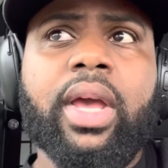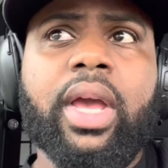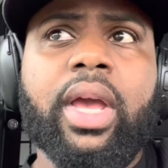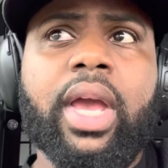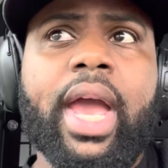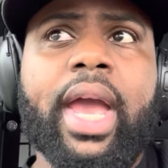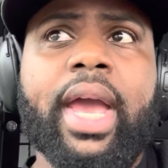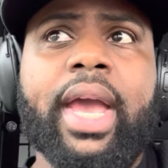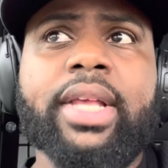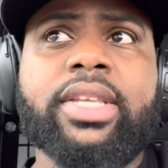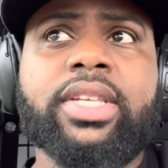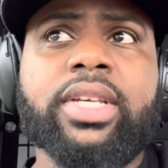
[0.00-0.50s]

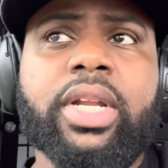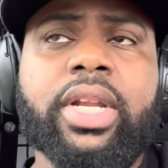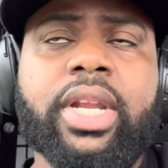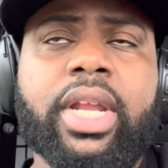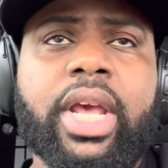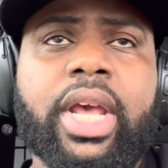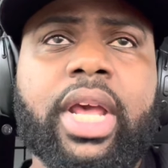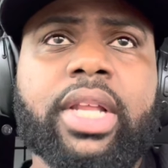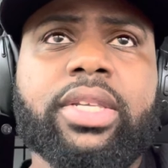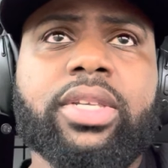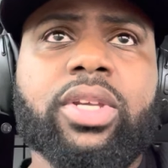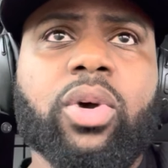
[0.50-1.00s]
It's a
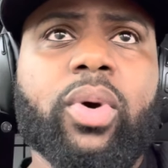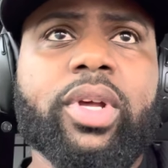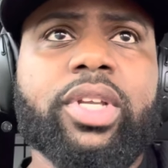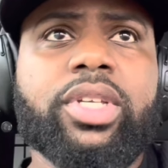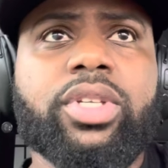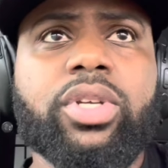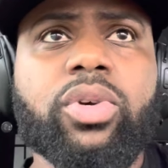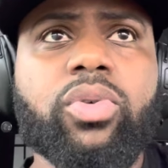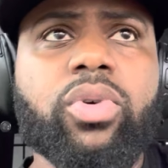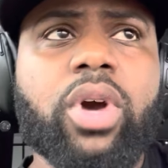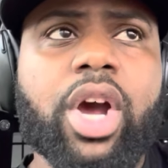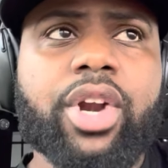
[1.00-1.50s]
it, so it's
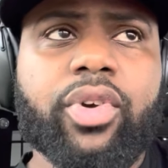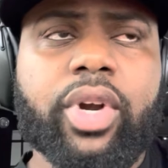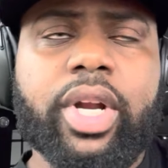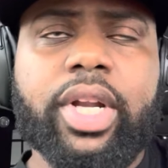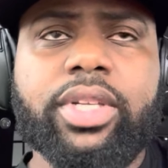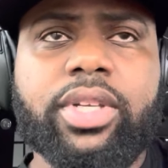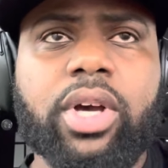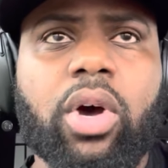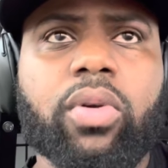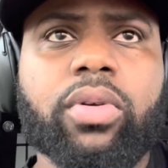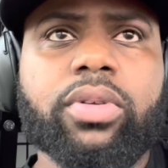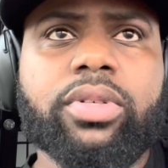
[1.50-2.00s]
200 in
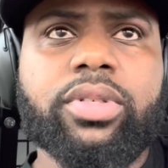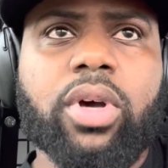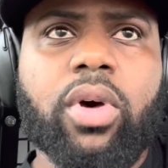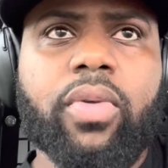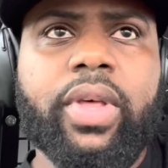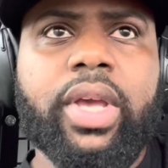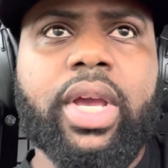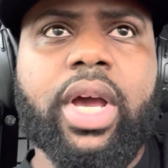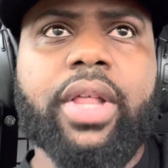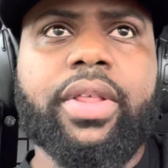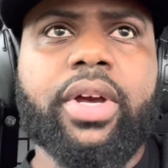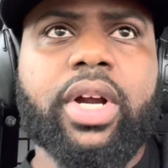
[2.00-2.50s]
total. So
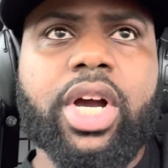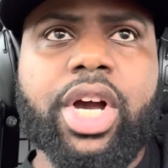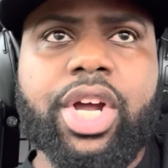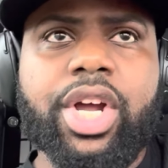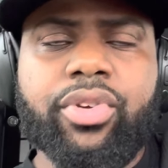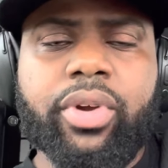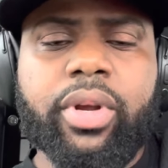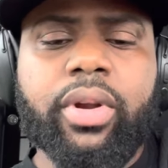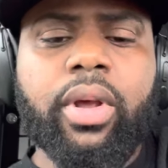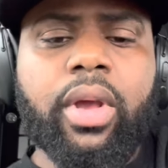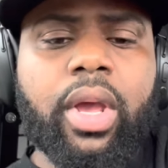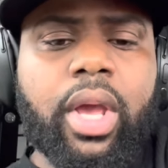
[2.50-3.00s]
the other
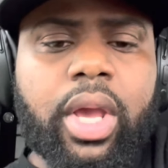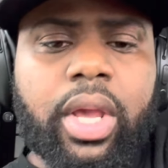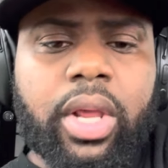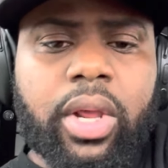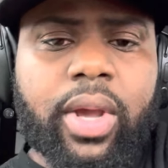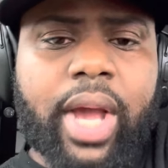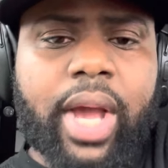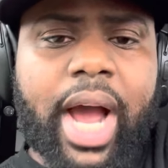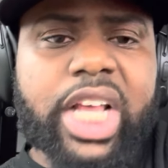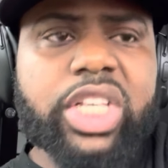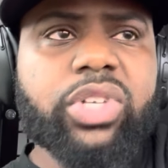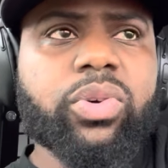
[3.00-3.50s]
hundred, you
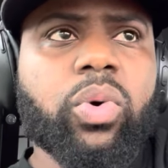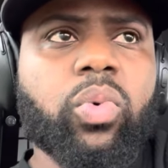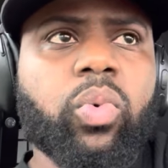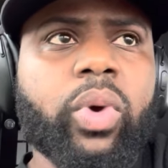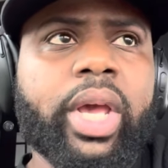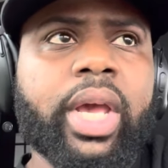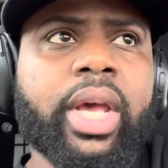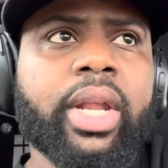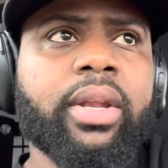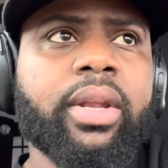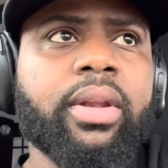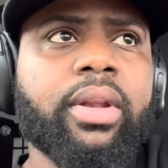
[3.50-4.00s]
guys will
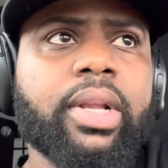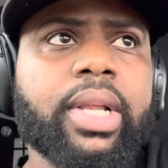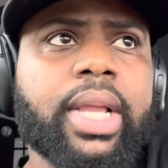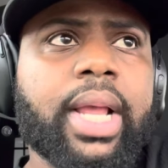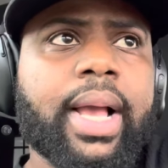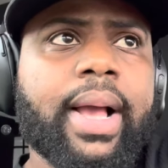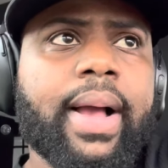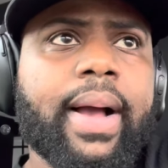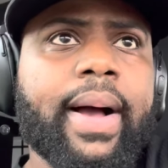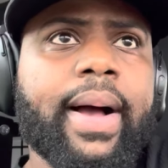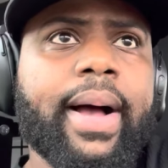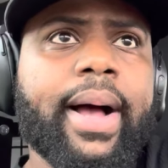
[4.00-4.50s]
win.
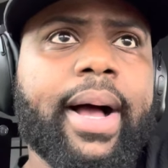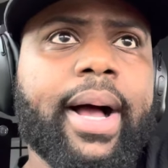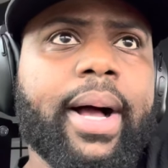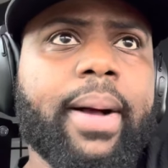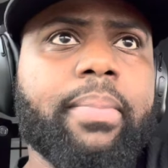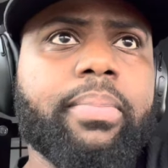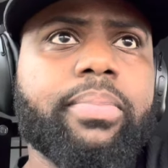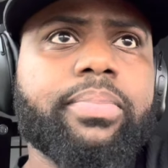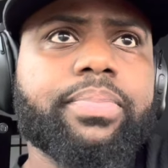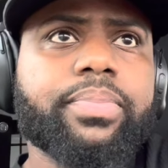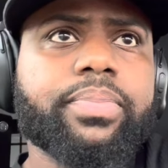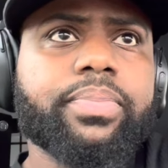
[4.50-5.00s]

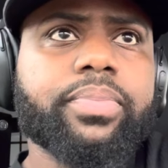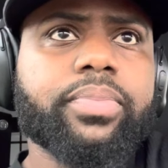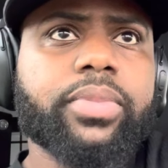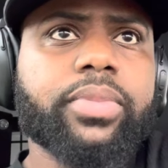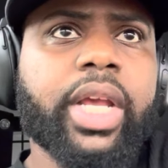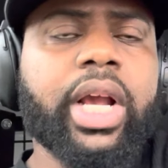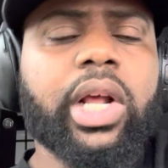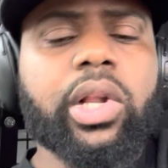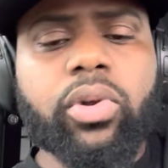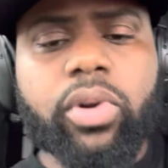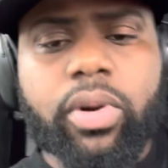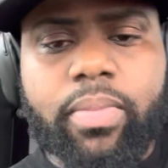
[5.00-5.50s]
Um,
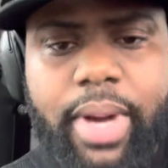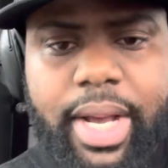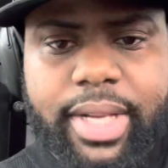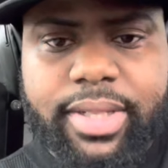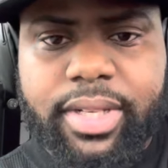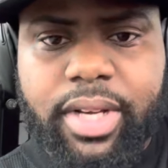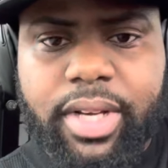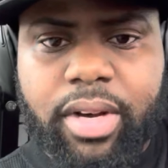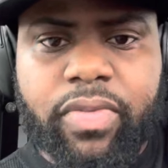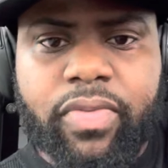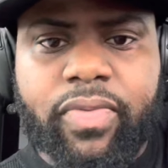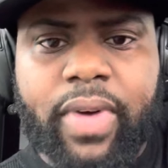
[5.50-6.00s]
including
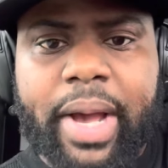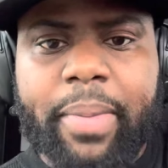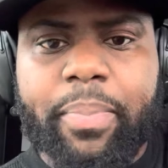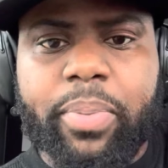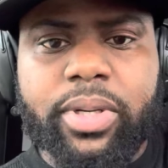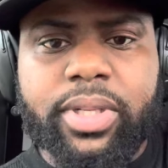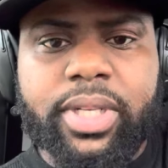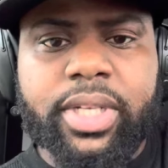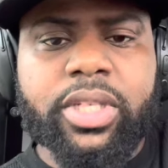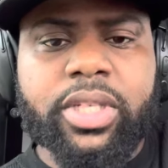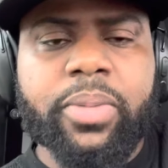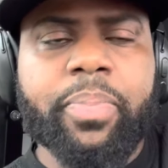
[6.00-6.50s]
myself if I
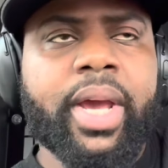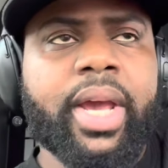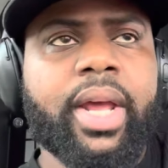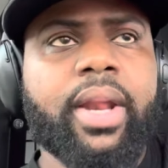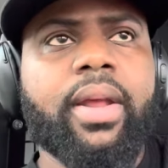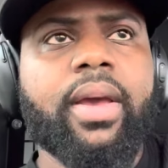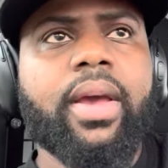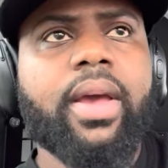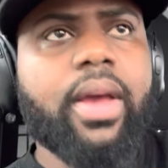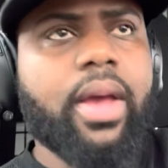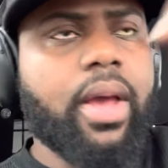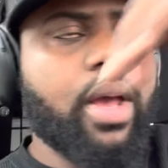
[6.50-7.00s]
participate,
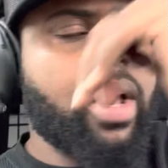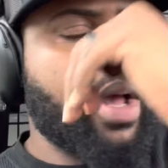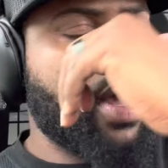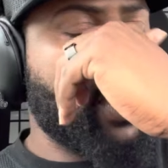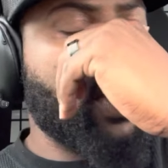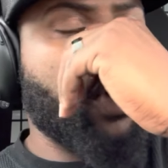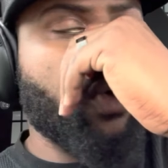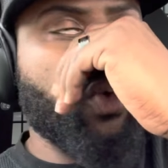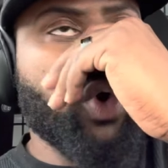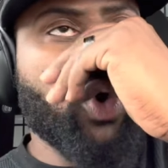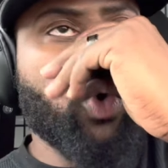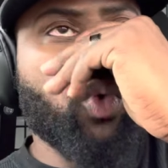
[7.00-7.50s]

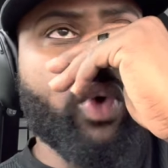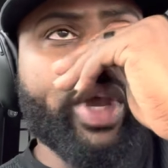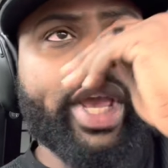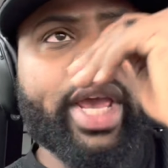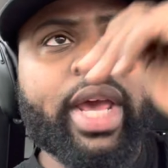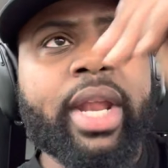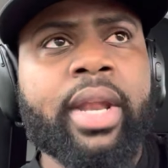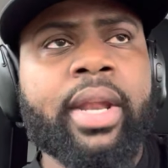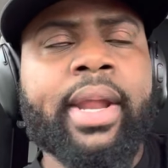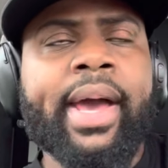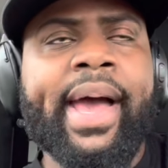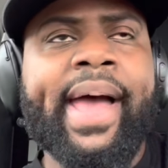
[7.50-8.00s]
will
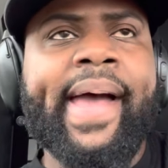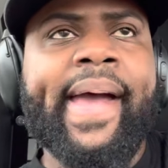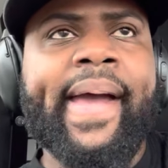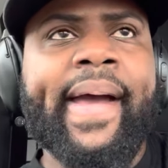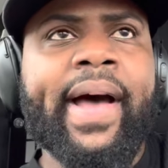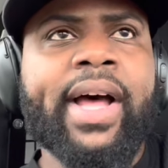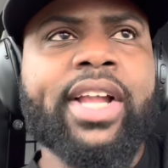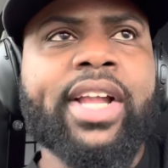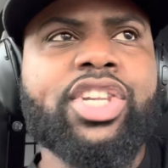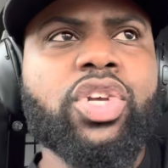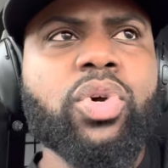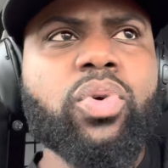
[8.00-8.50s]
win a
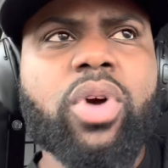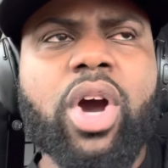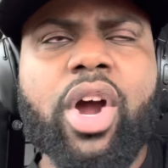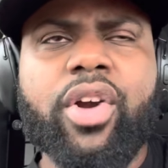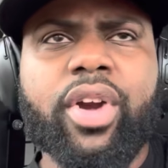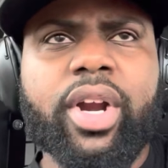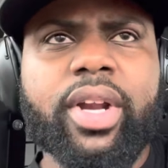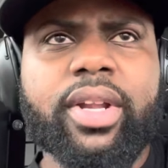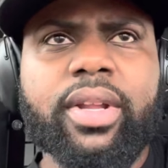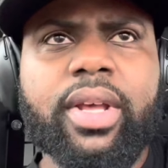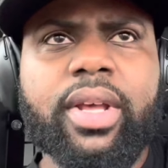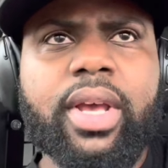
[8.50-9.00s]
uh,
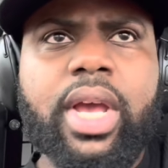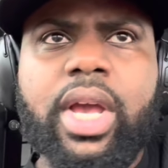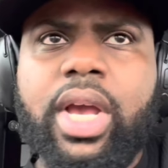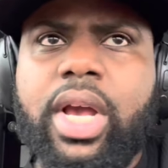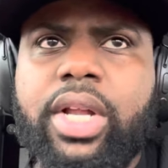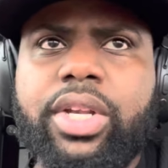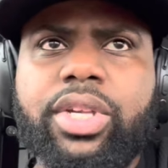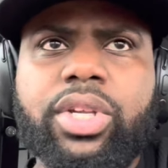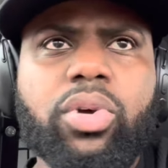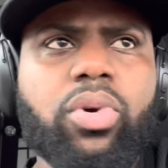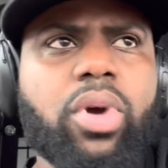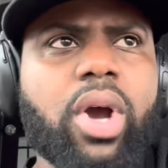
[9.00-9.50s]
200,
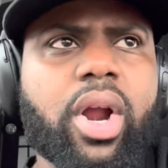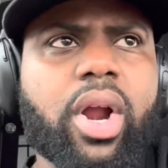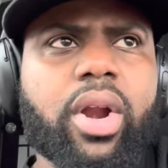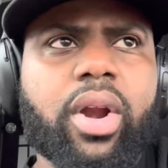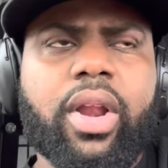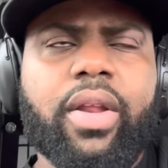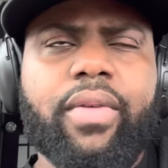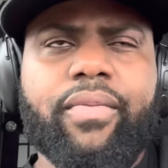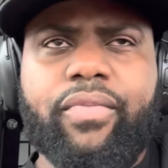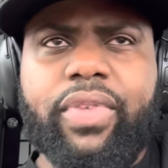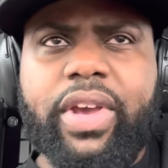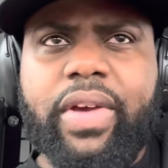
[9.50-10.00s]

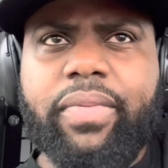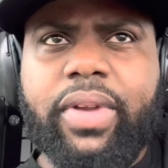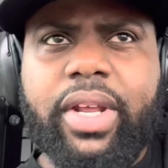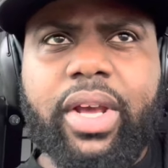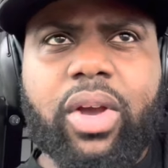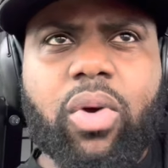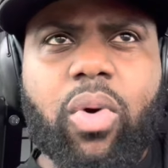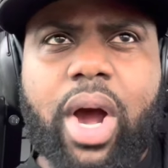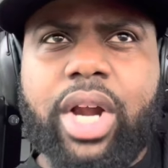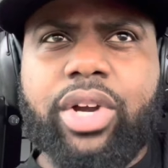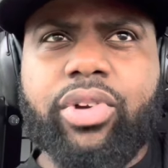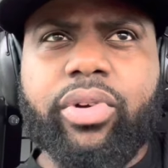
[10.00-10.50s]
250
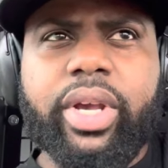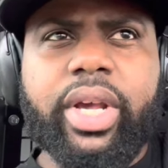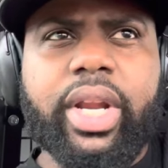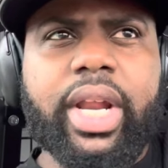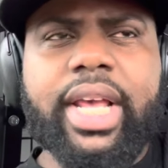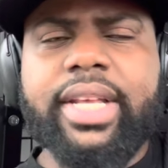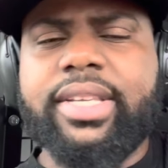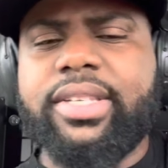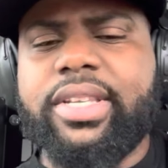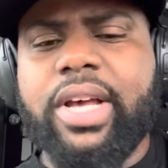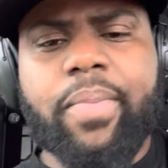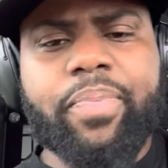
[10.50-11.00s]
quadrillion.
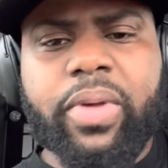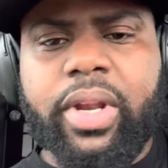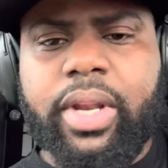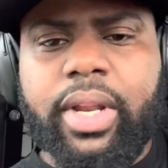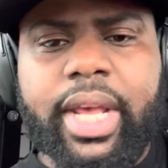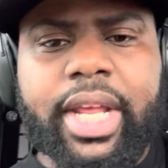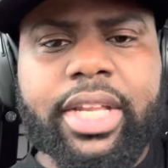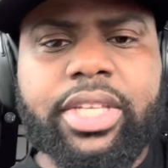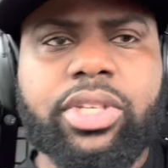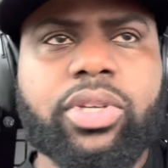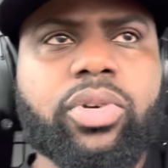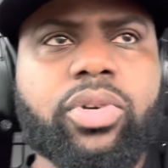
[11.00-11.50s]
It's something.
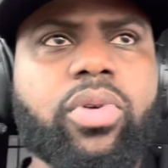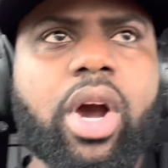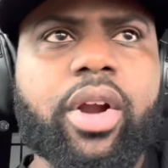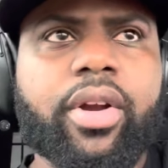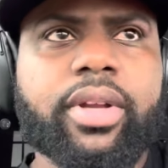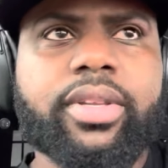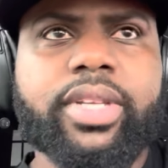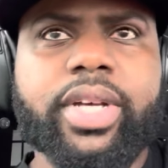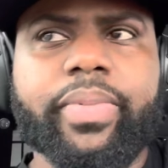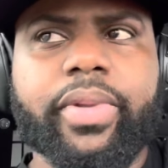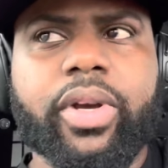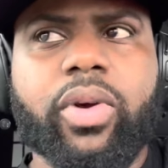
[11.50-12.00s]
It's
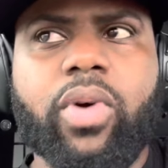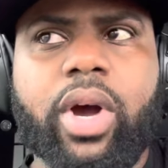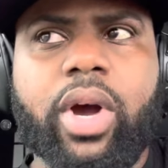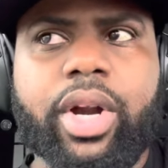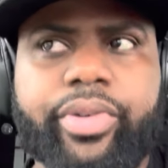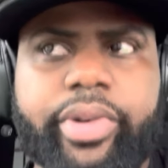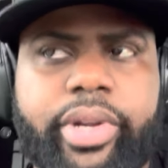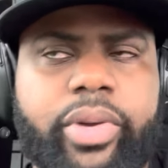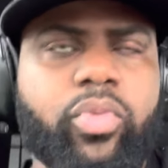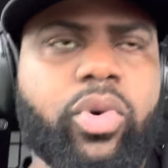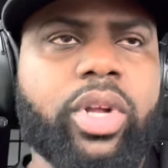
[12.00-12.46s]
200 something quadrillion.